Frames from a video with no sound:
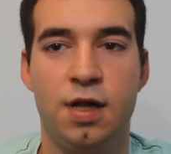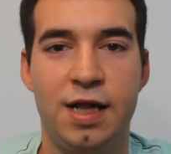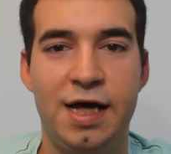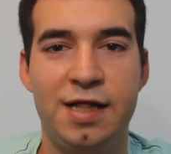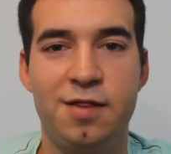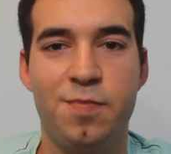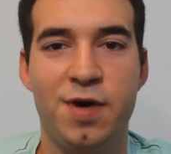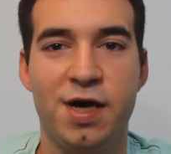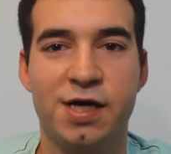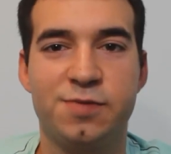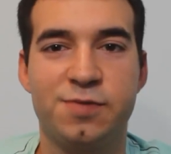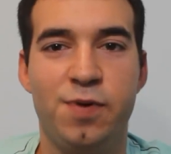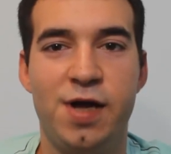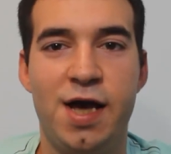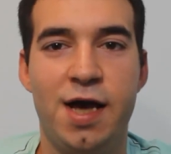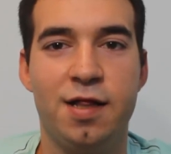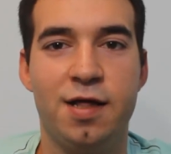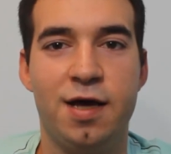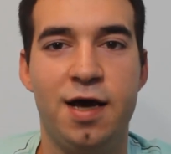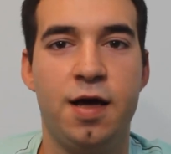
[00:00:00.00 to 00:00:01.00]
Let me
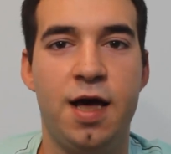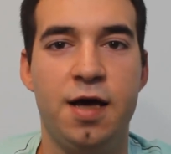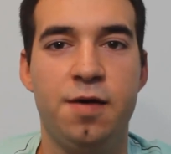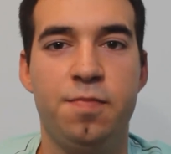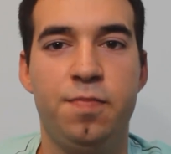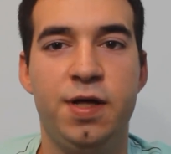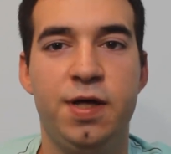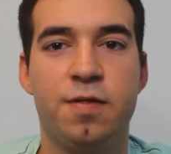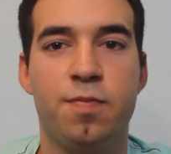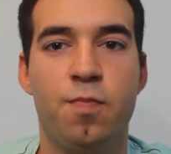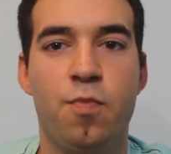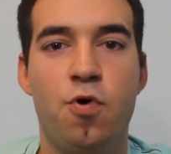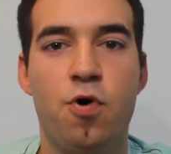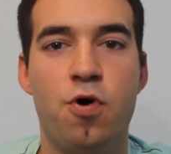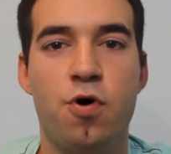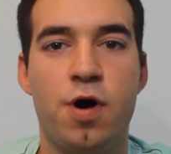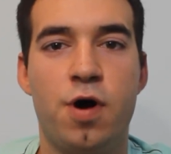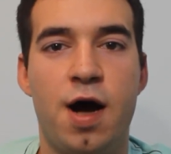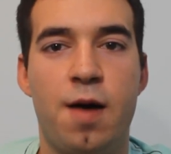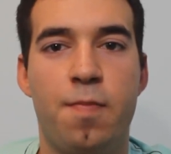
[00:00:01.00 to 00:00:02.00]
explain a bit
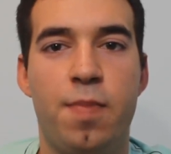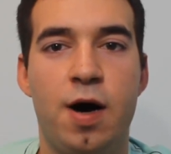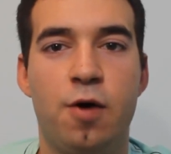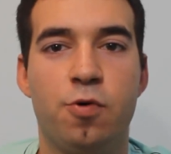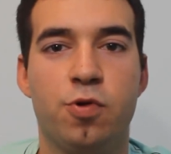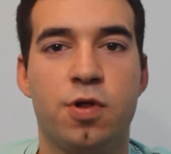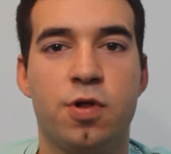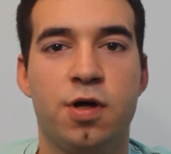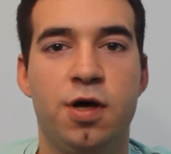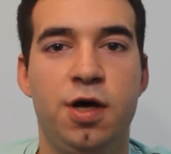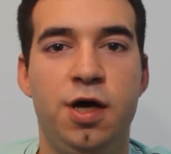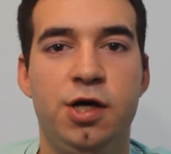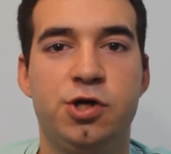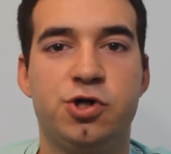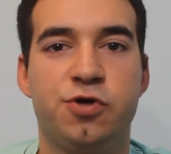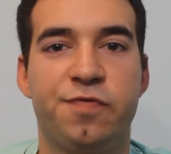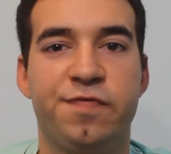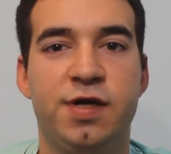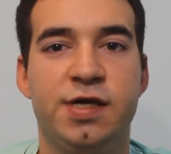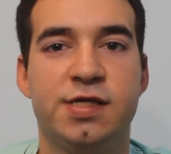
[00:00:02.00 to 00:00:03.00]
more about
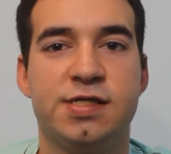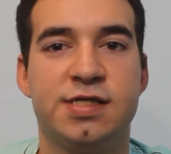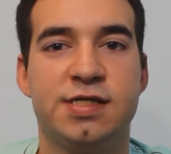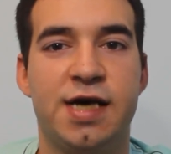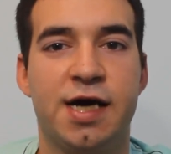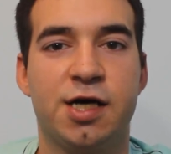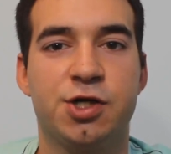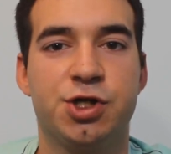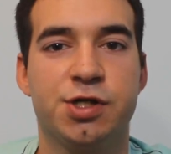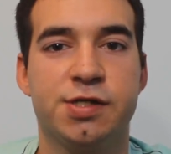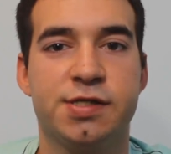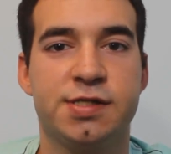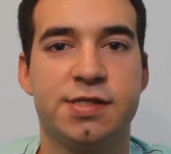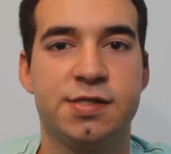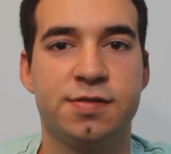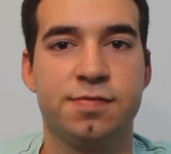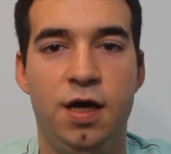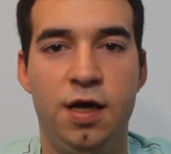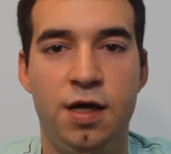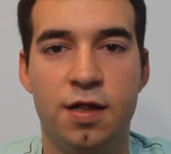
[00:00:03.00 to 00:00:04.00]
each of these
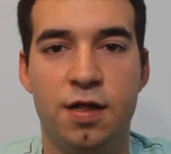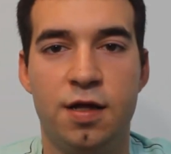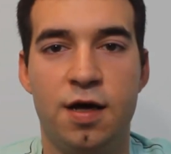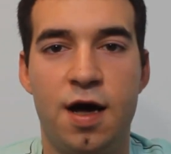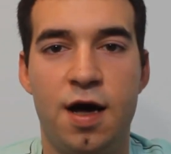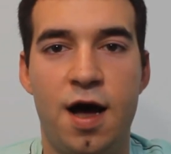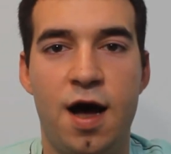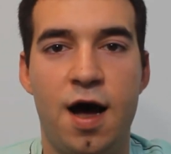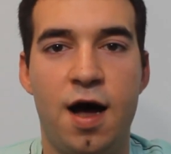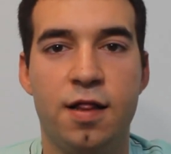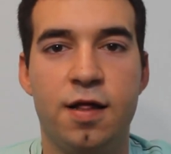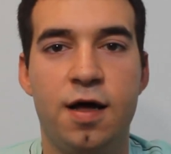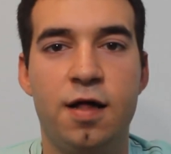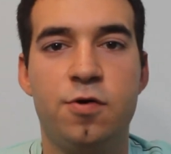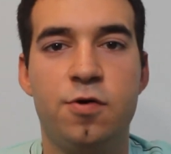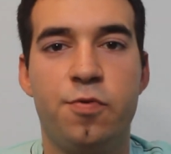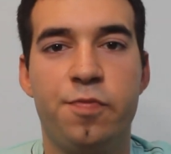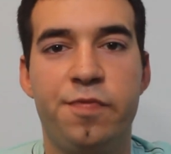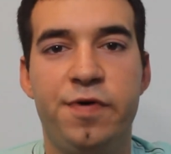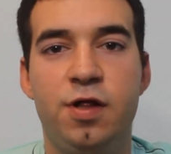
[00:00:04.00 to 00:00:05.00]
sections. In
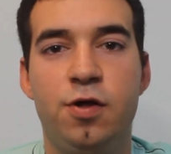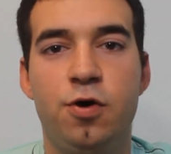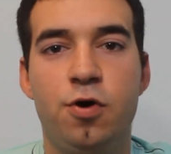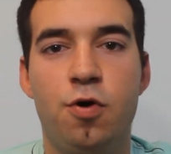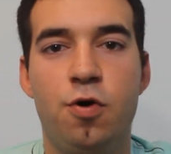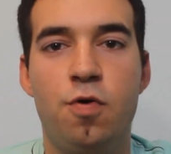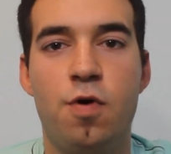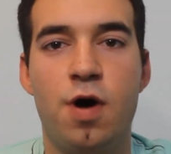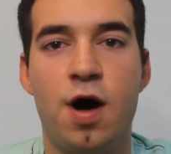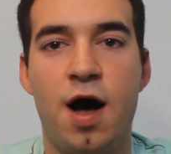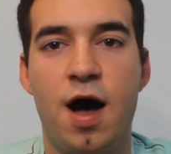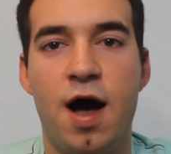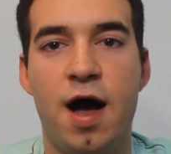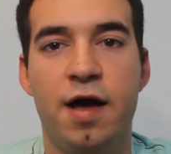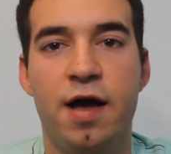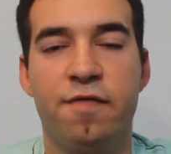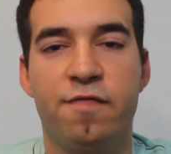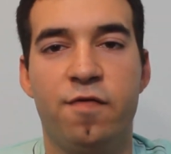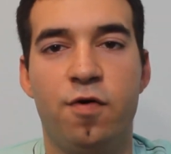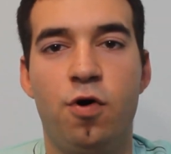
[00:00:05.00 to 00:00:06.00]
another video
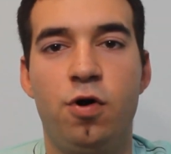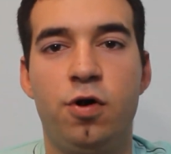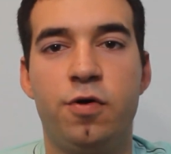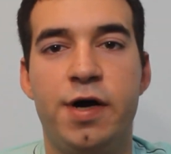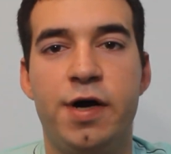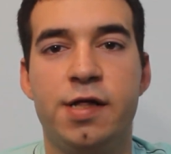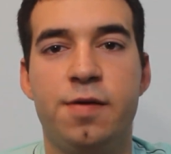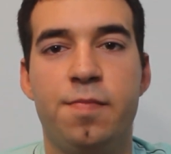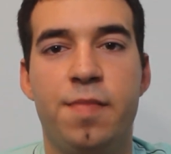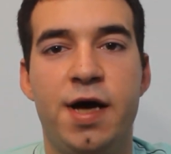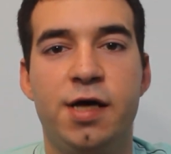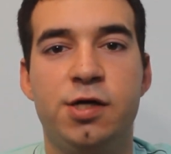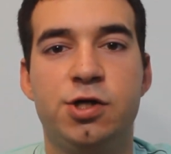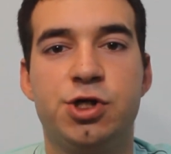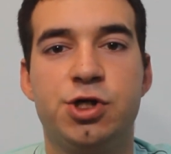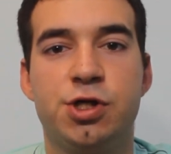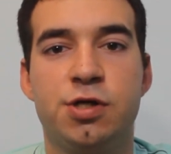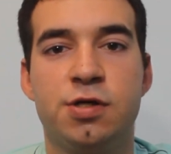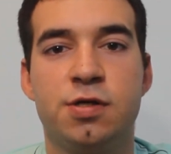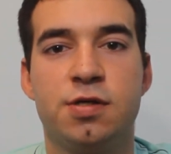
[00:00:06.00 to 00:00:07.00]
I already
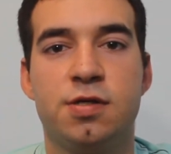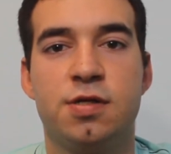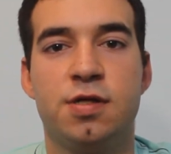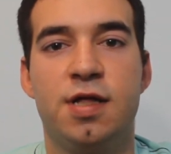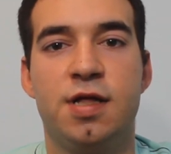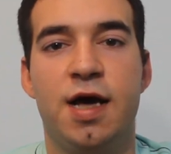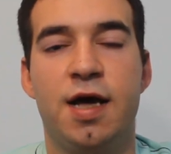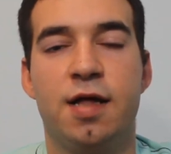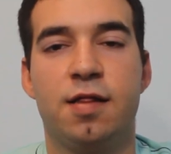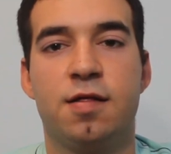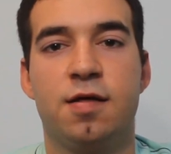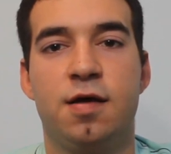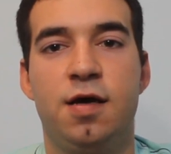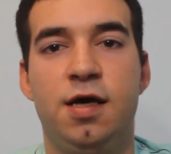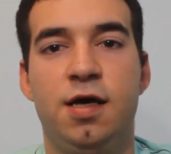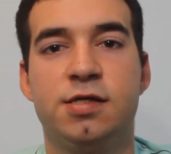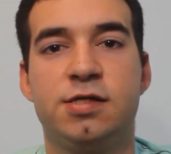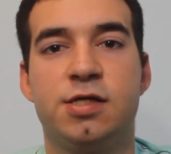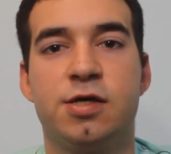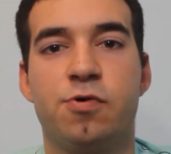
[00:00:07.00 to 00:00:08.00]
mentioned that
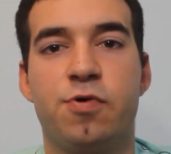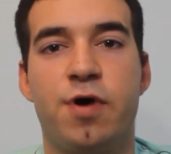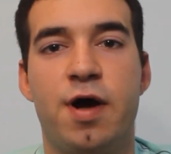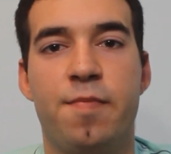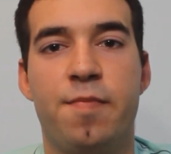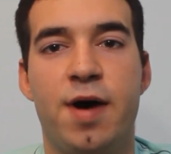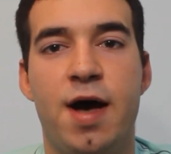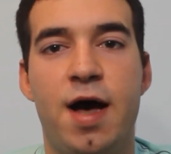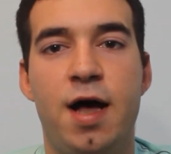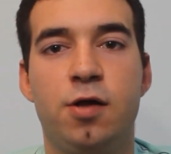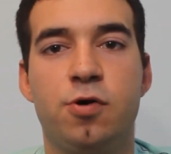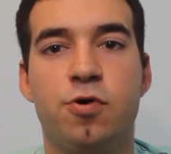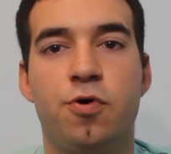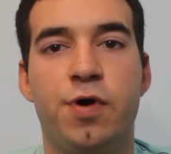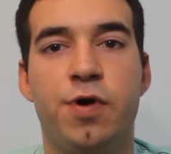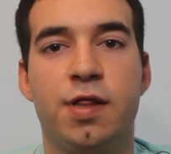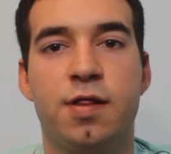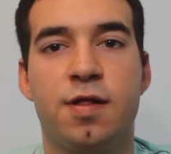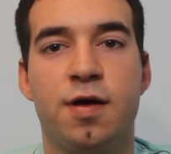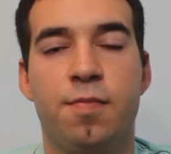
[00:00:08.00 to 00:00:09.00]
Instagram
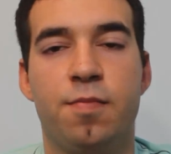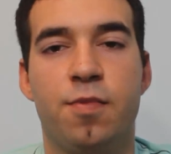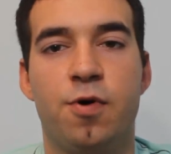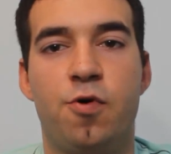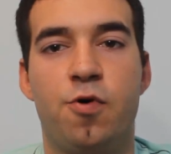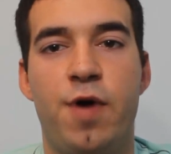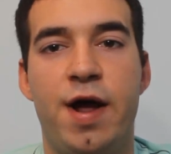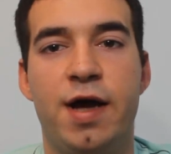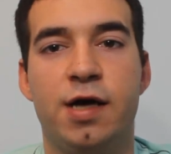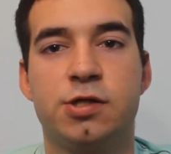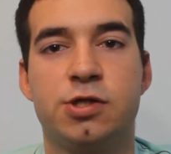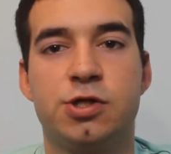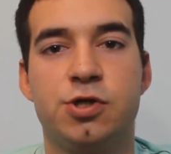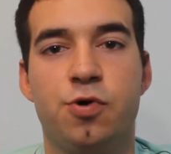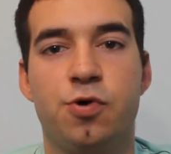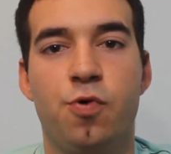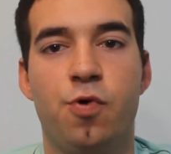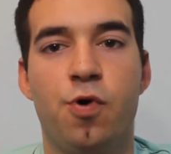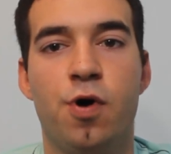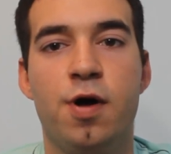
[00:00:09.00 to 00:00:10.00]
algorithm ranks
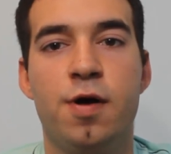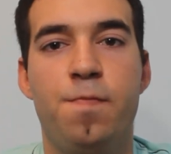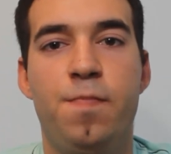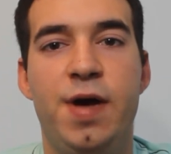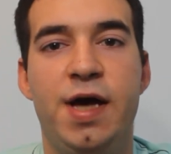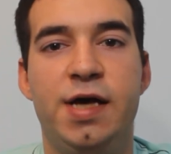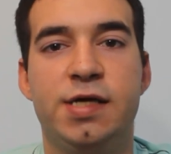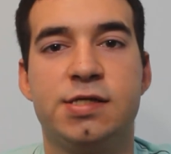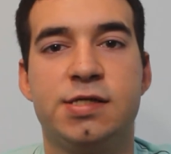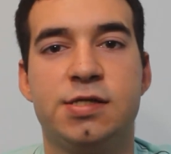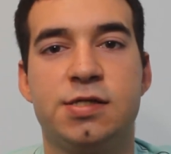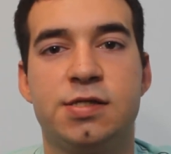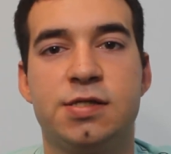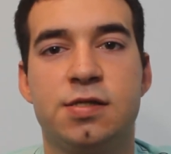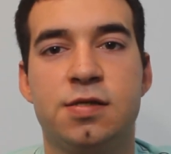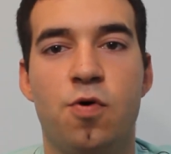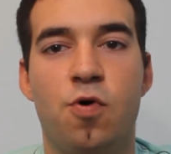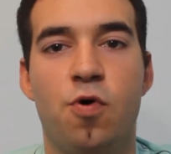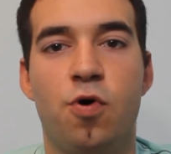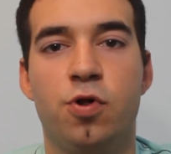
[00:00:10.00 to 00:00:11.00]
you
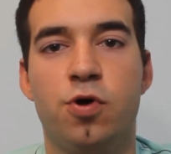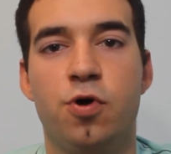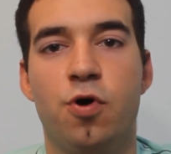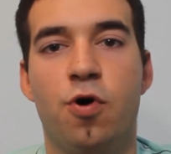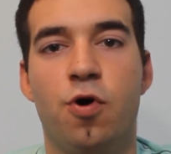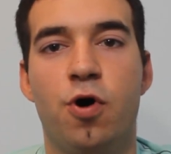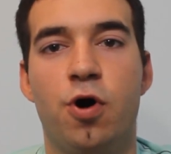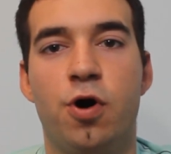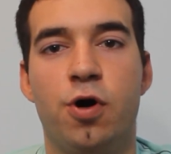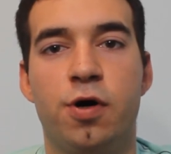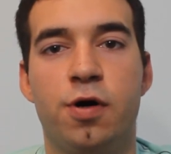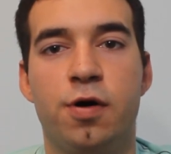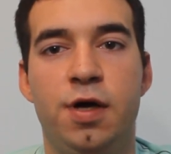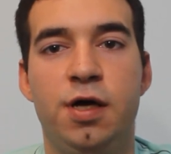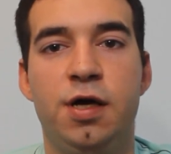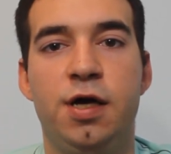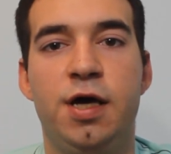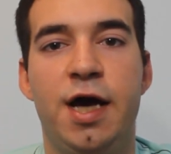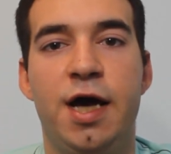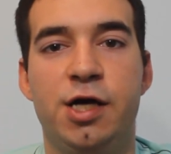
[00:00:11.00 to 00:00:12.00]
based on your
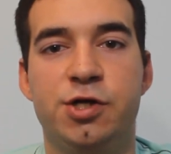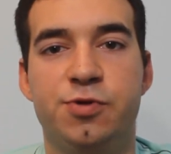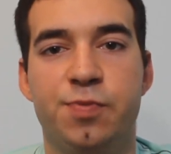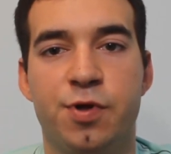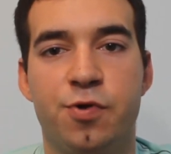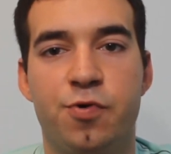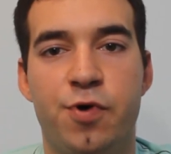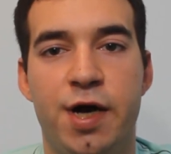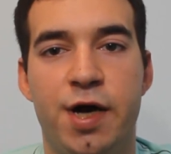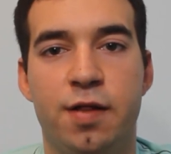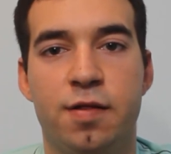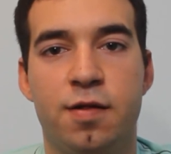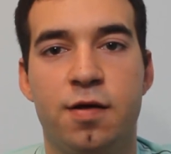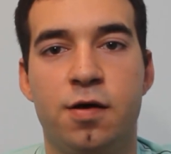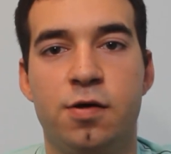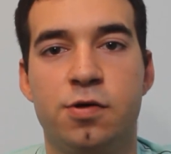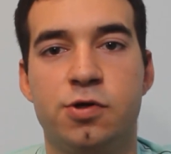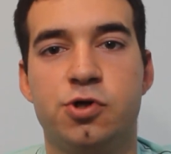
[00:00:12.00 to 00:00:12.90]
engagement rate.